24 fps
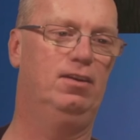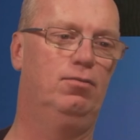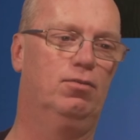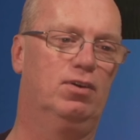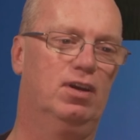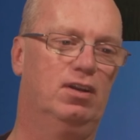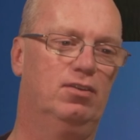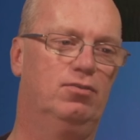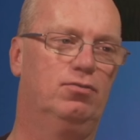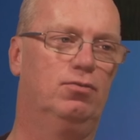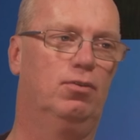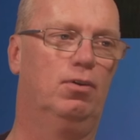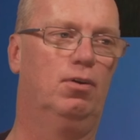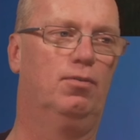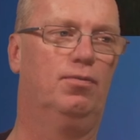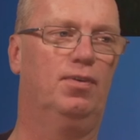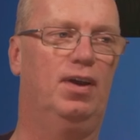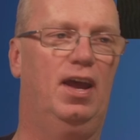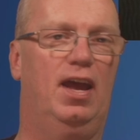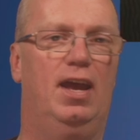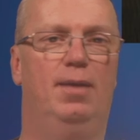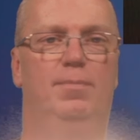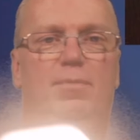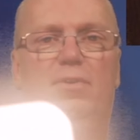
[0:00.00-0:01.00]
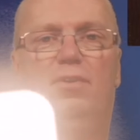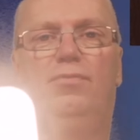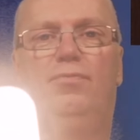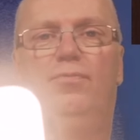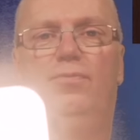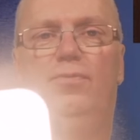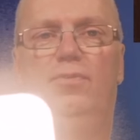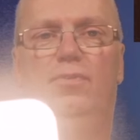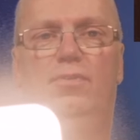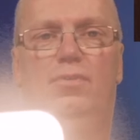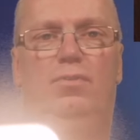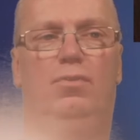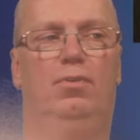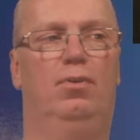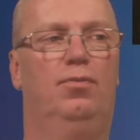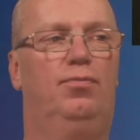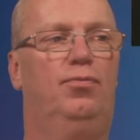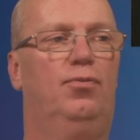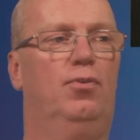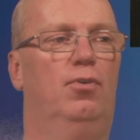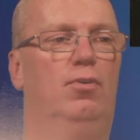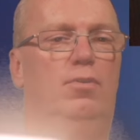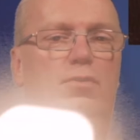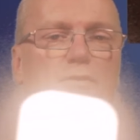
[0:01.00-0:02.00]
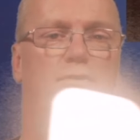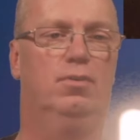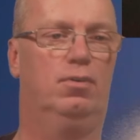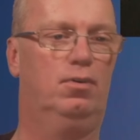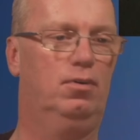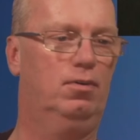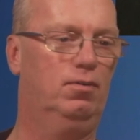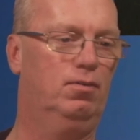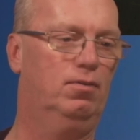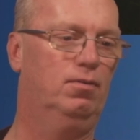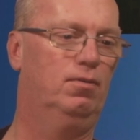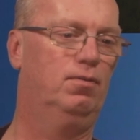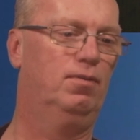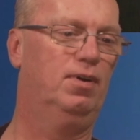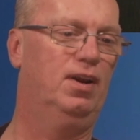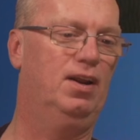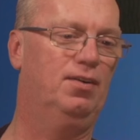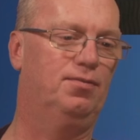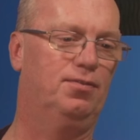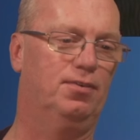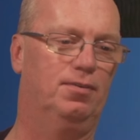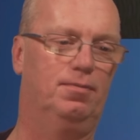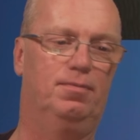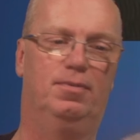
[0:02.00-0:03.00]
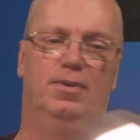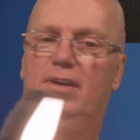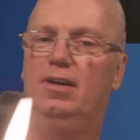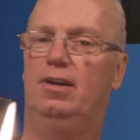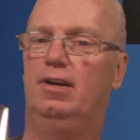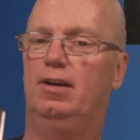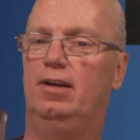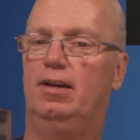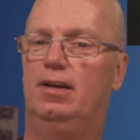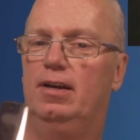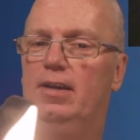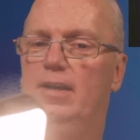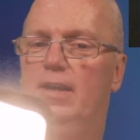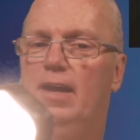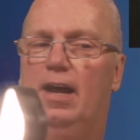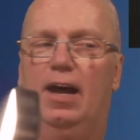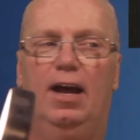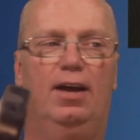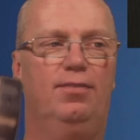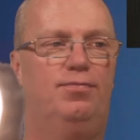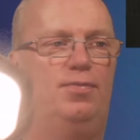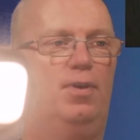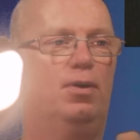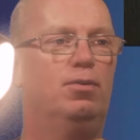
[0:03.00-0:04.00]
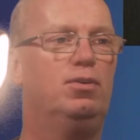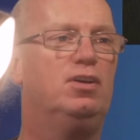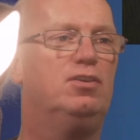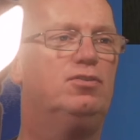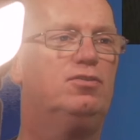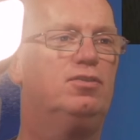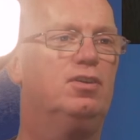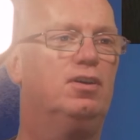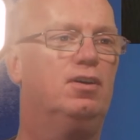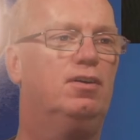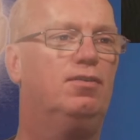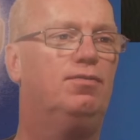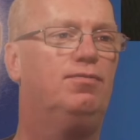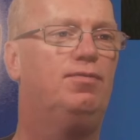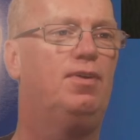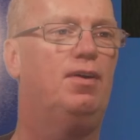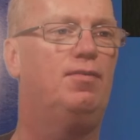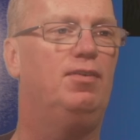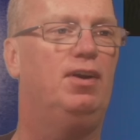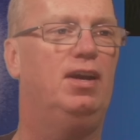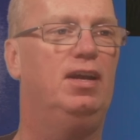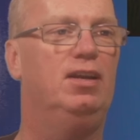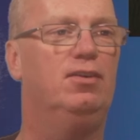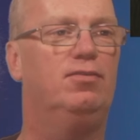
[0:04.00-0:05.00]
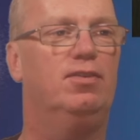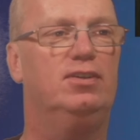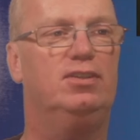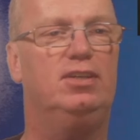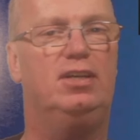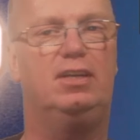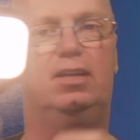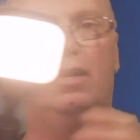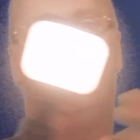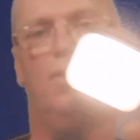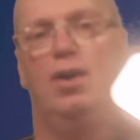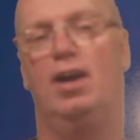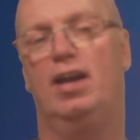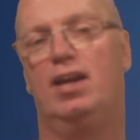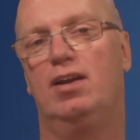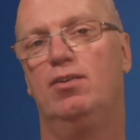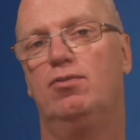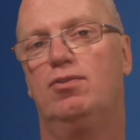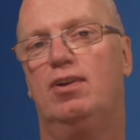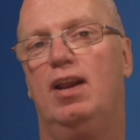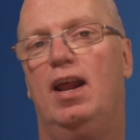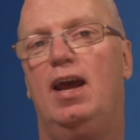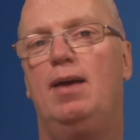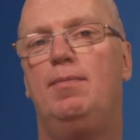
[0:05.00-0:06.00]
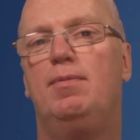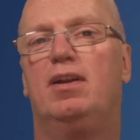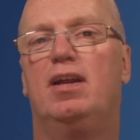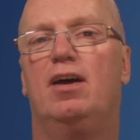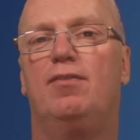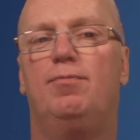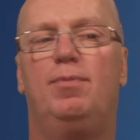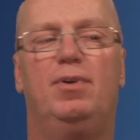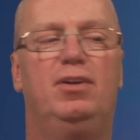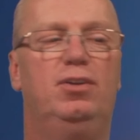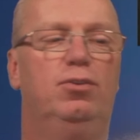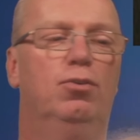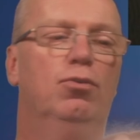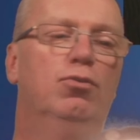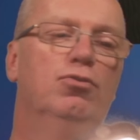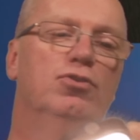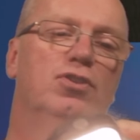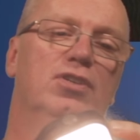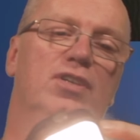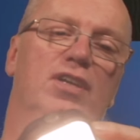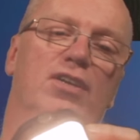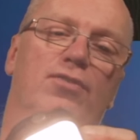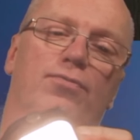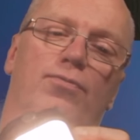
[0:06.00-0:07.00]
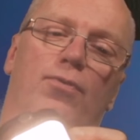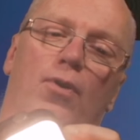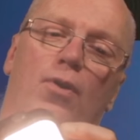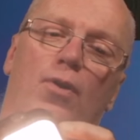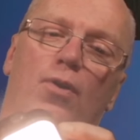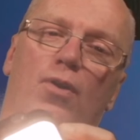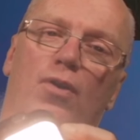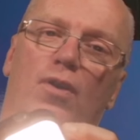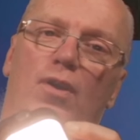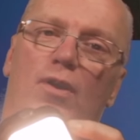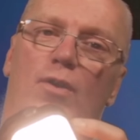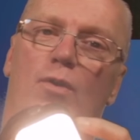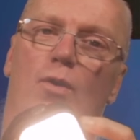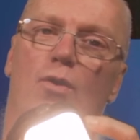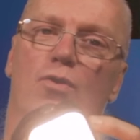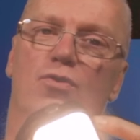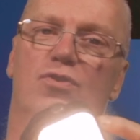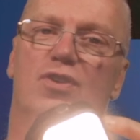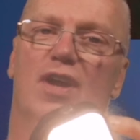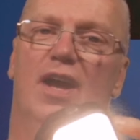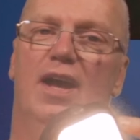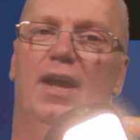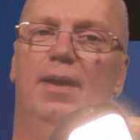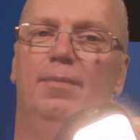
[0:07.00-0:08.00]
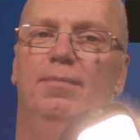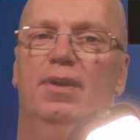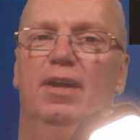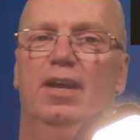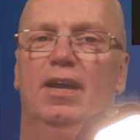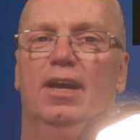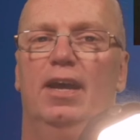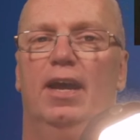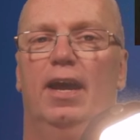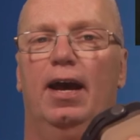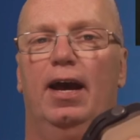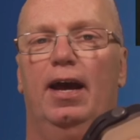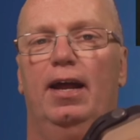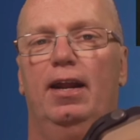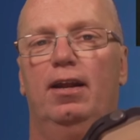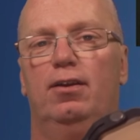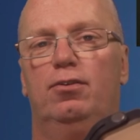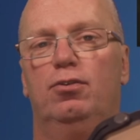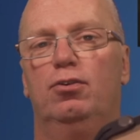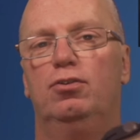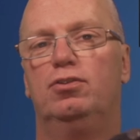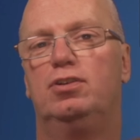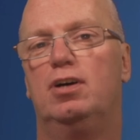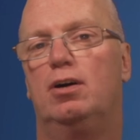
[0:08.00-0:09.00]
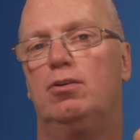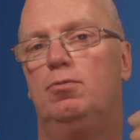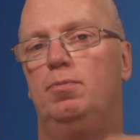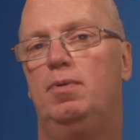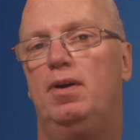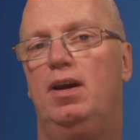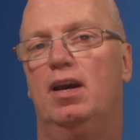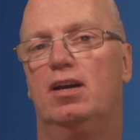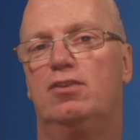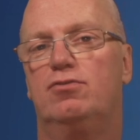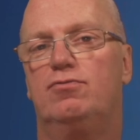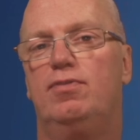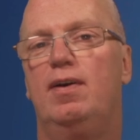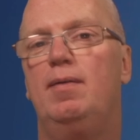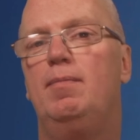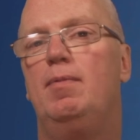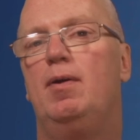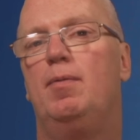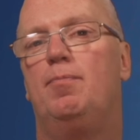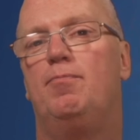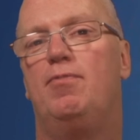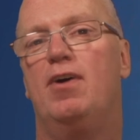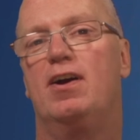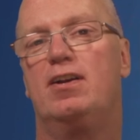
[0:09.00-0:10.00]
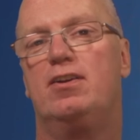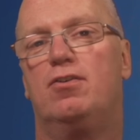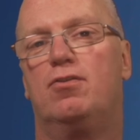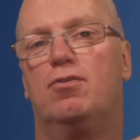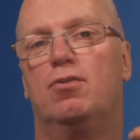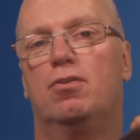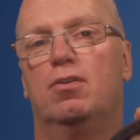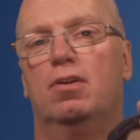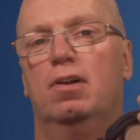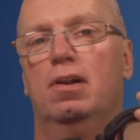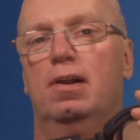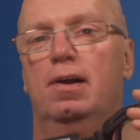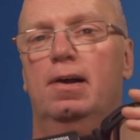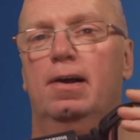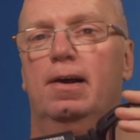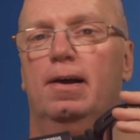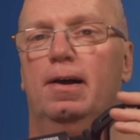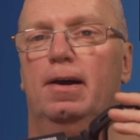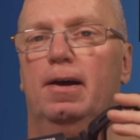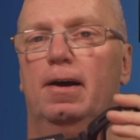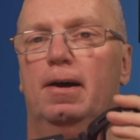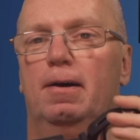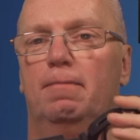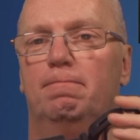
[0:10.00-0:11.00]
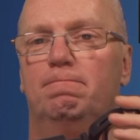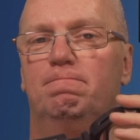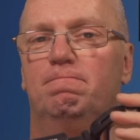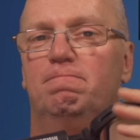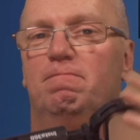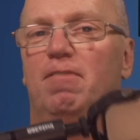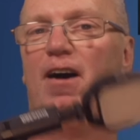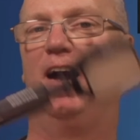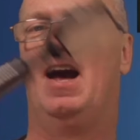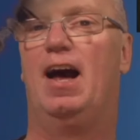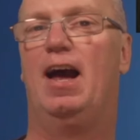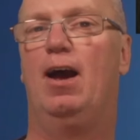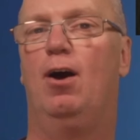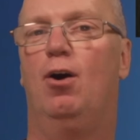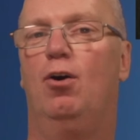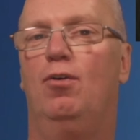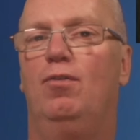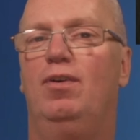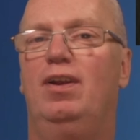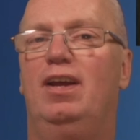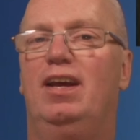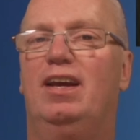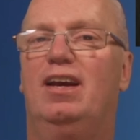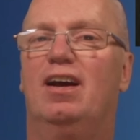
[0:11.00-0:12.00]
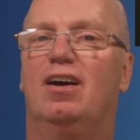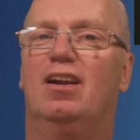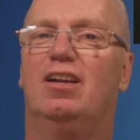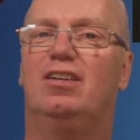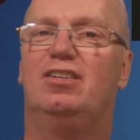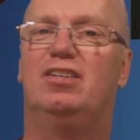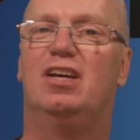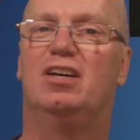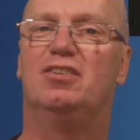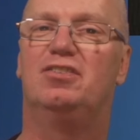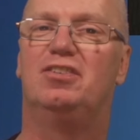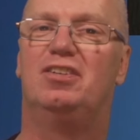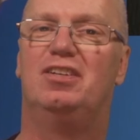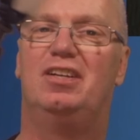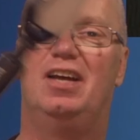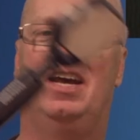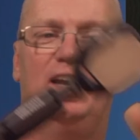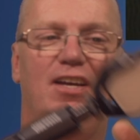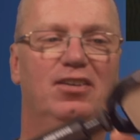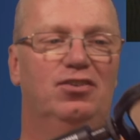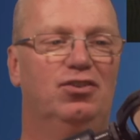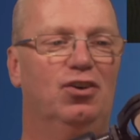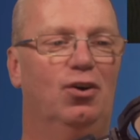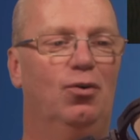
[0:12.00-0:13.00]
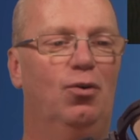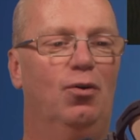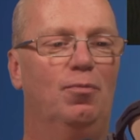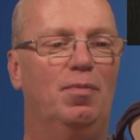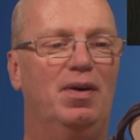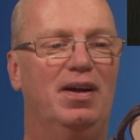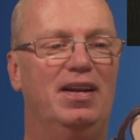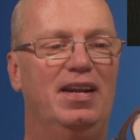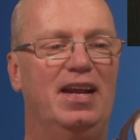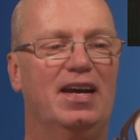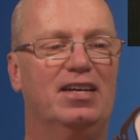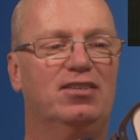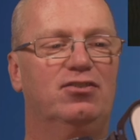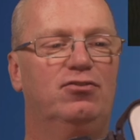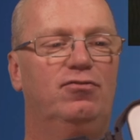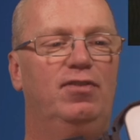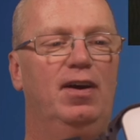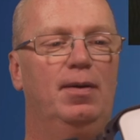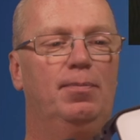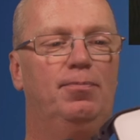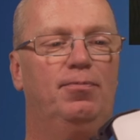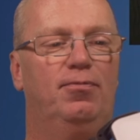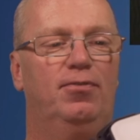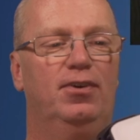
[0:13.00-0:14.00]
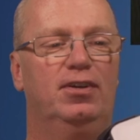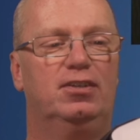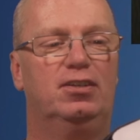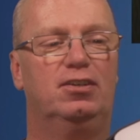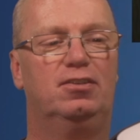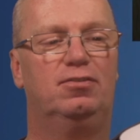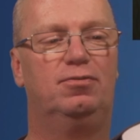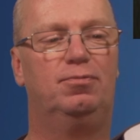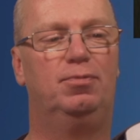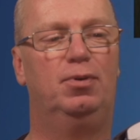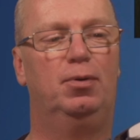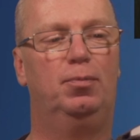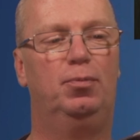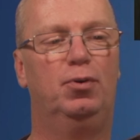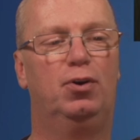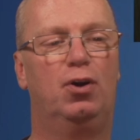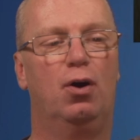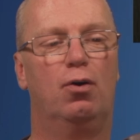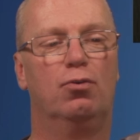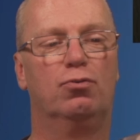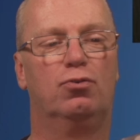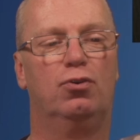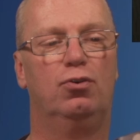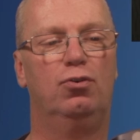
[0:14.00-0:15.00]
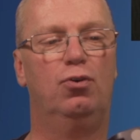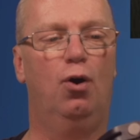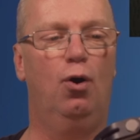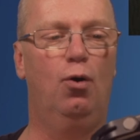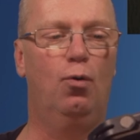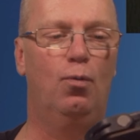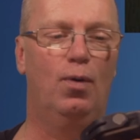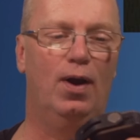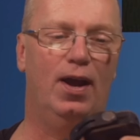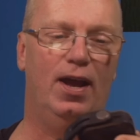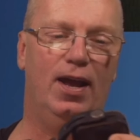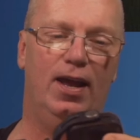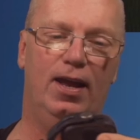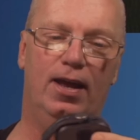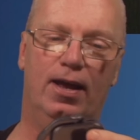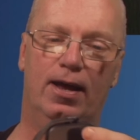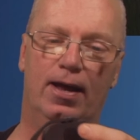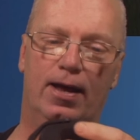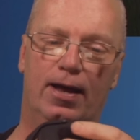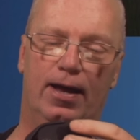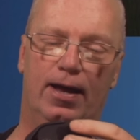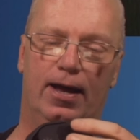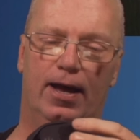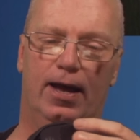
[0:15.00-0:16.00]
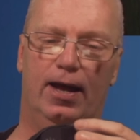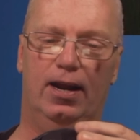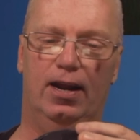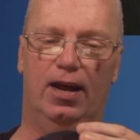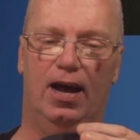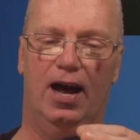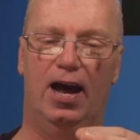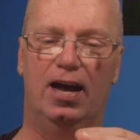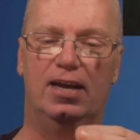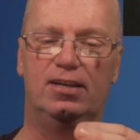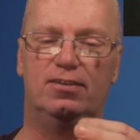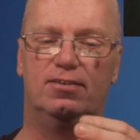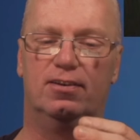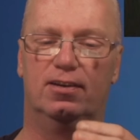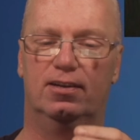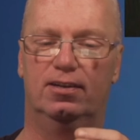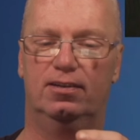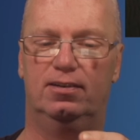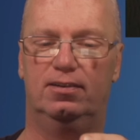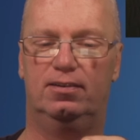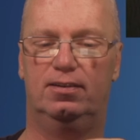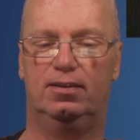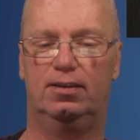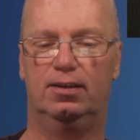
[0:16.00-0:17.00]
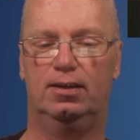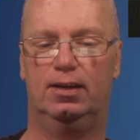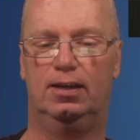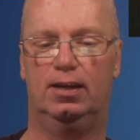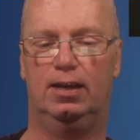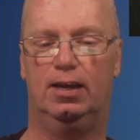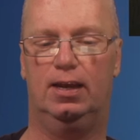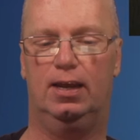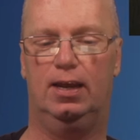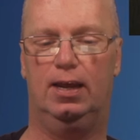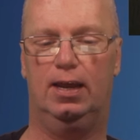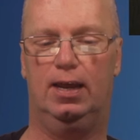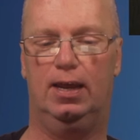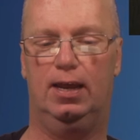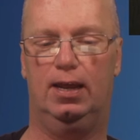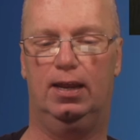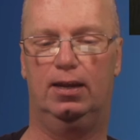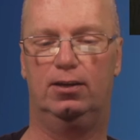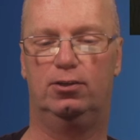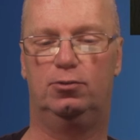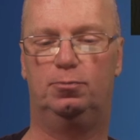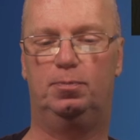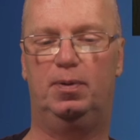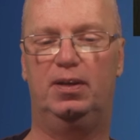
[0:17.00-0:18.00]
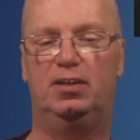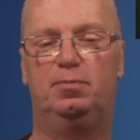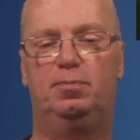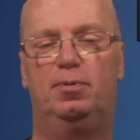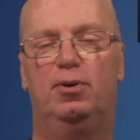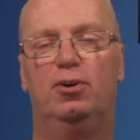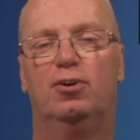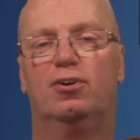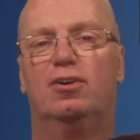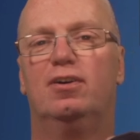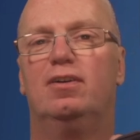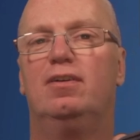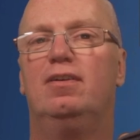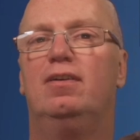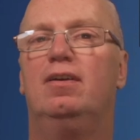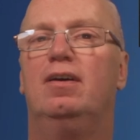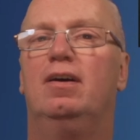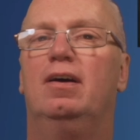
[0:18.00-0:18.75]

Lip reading: you can sort of aim it to the front or whatever. I found this very interesting. Now I can claim that I've been using this for a long time, and it turns out to be extremely practical. I only got it yesterday, so on my next trip, which will be going to Norway and Iceland and Spitsbergen,